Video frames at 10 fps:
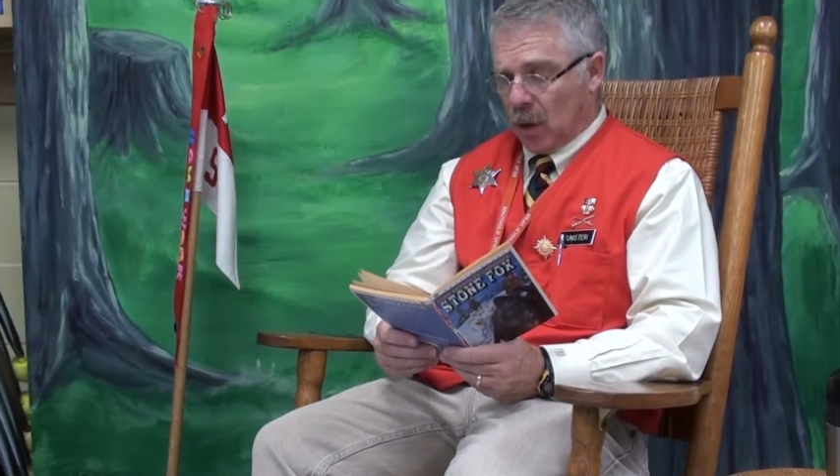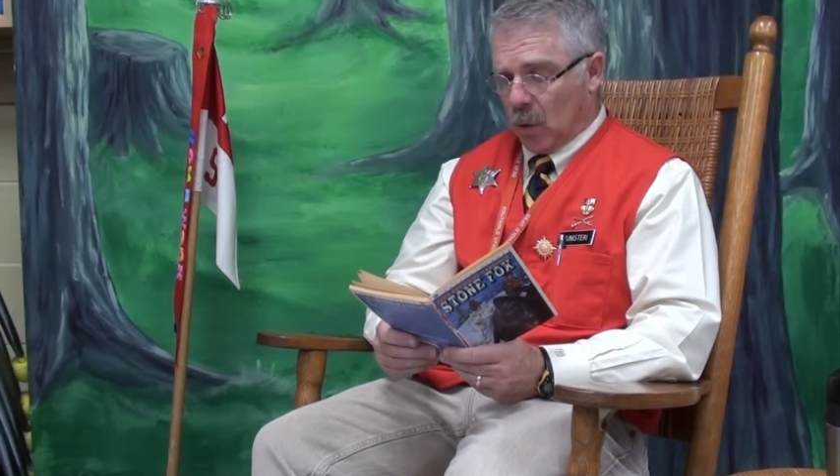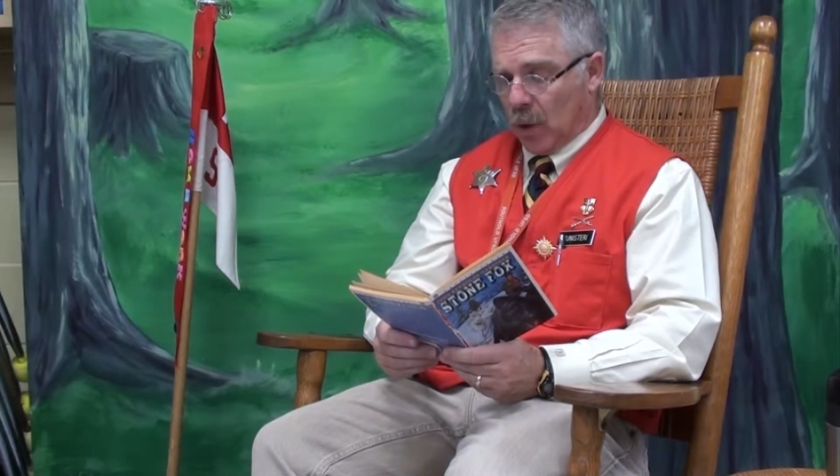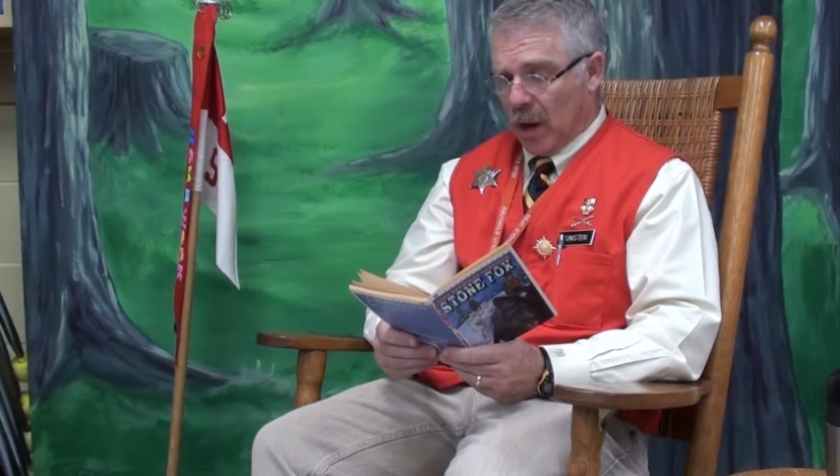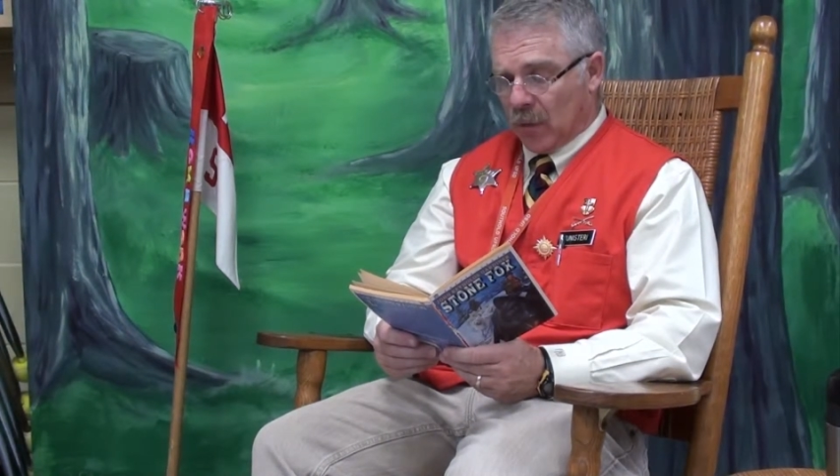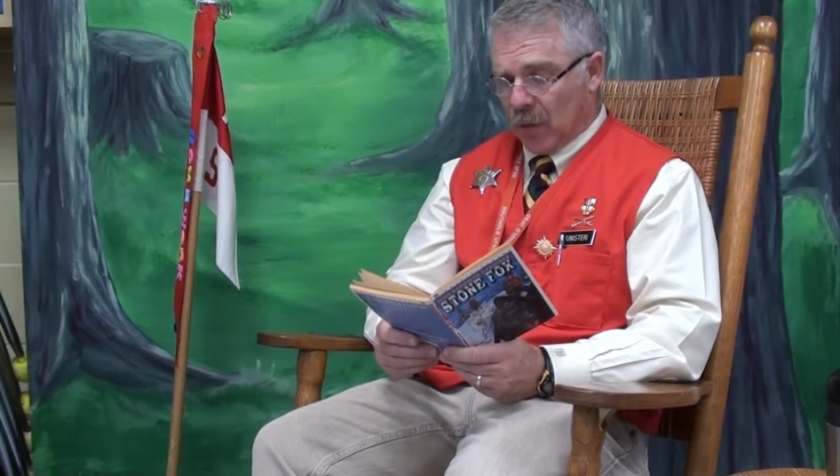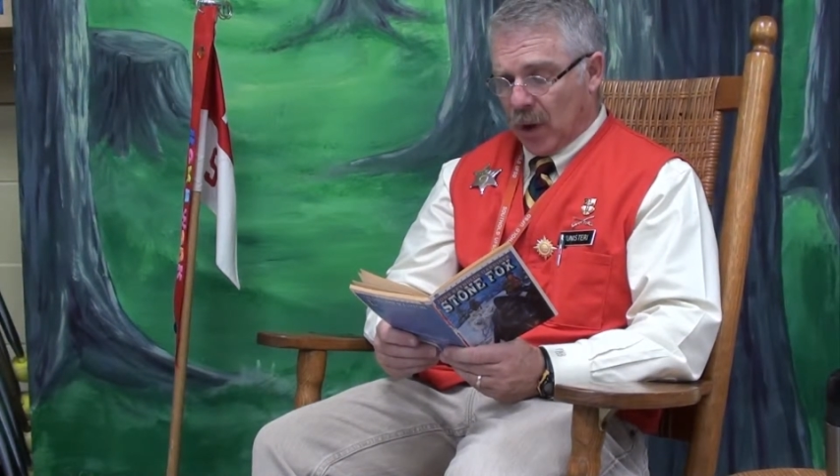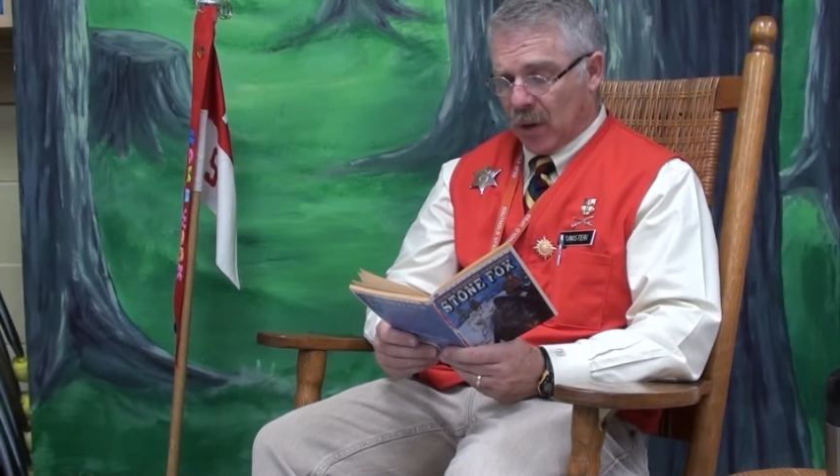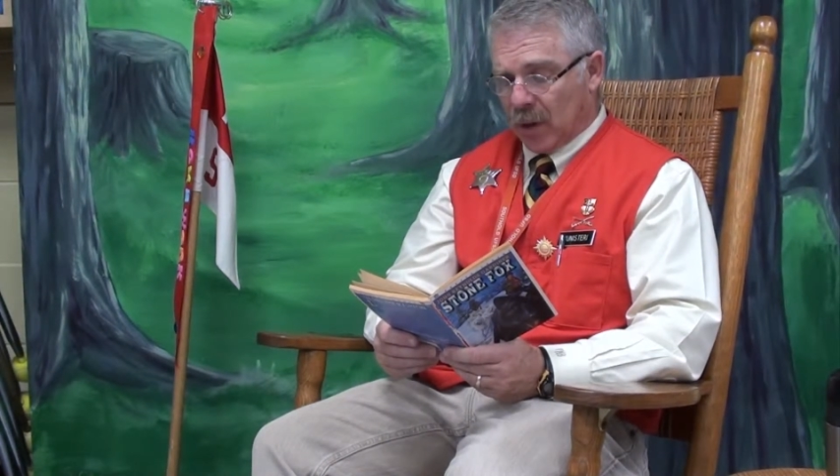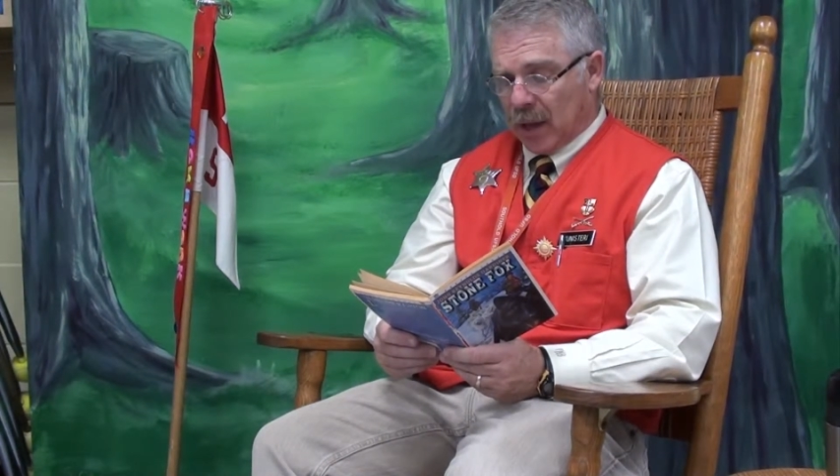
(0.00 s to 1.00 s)

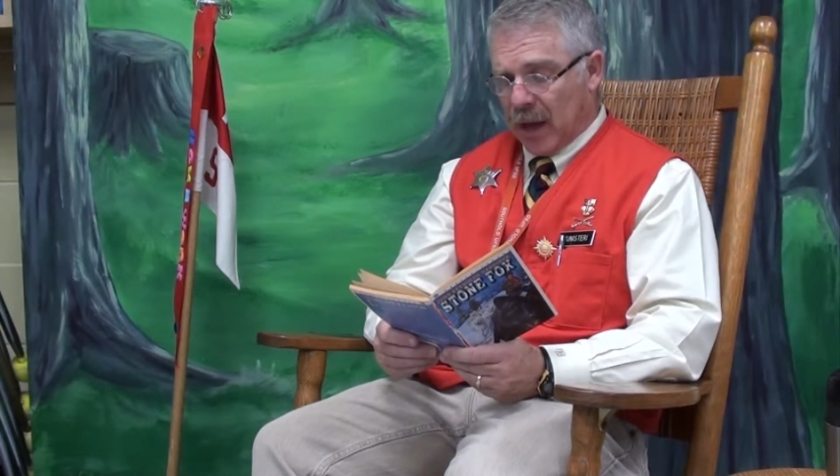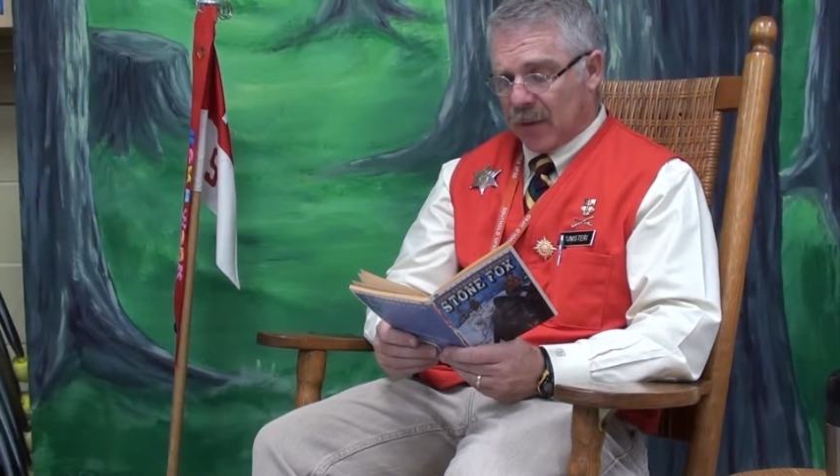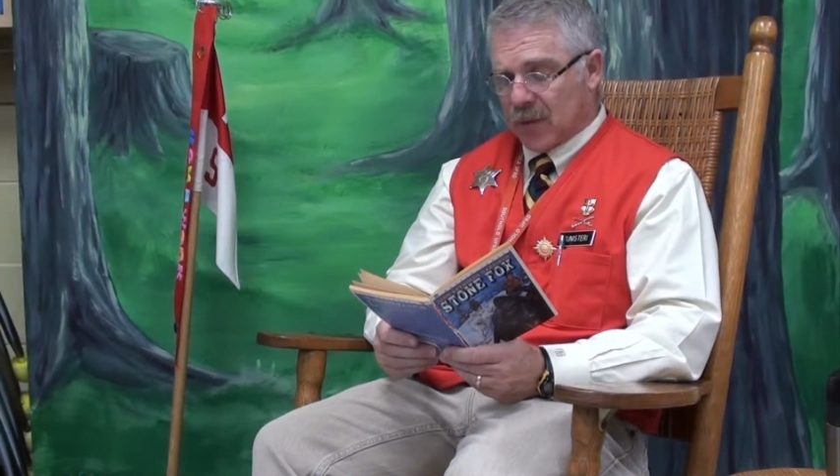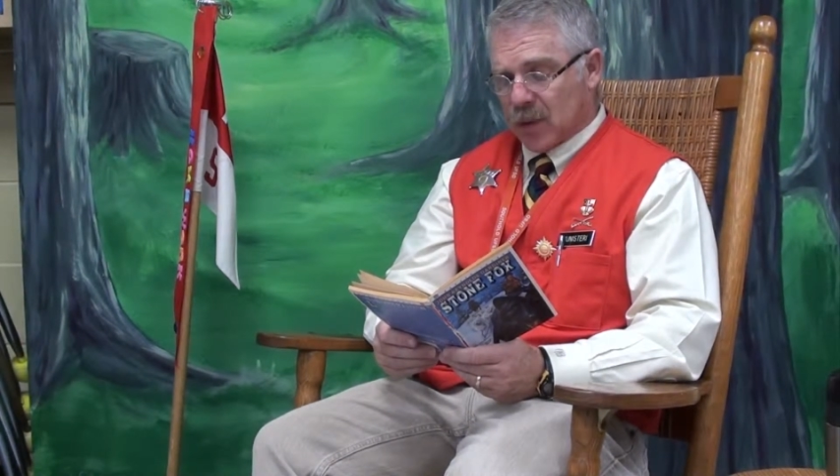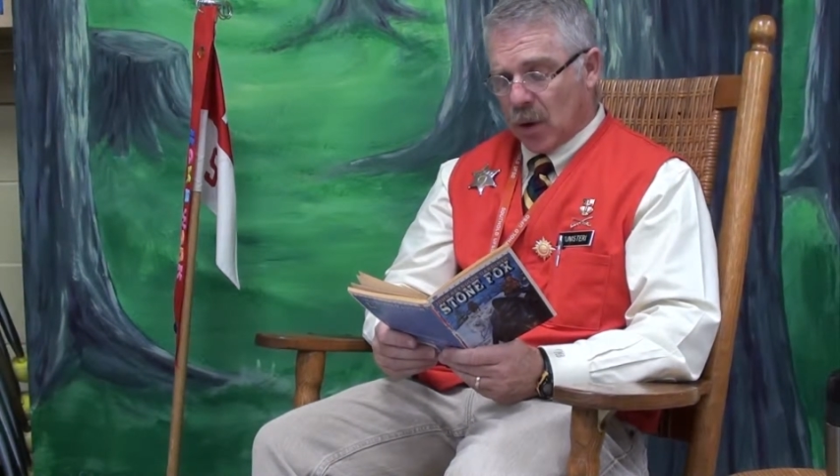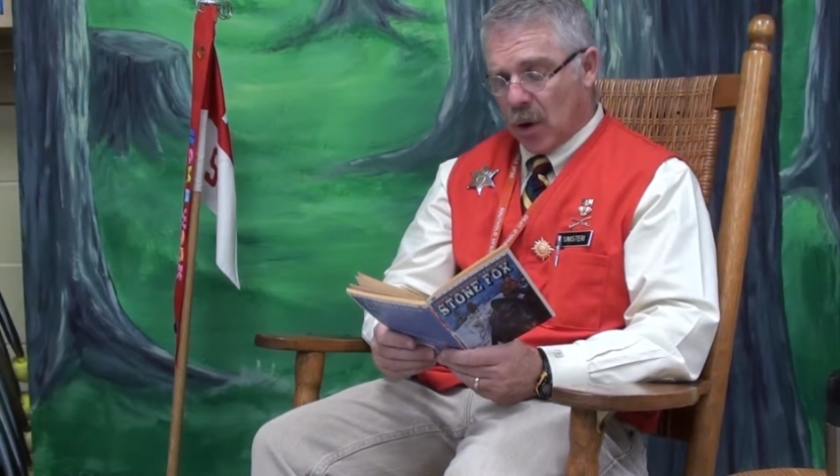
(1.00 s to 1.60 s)
Grandfather laughed so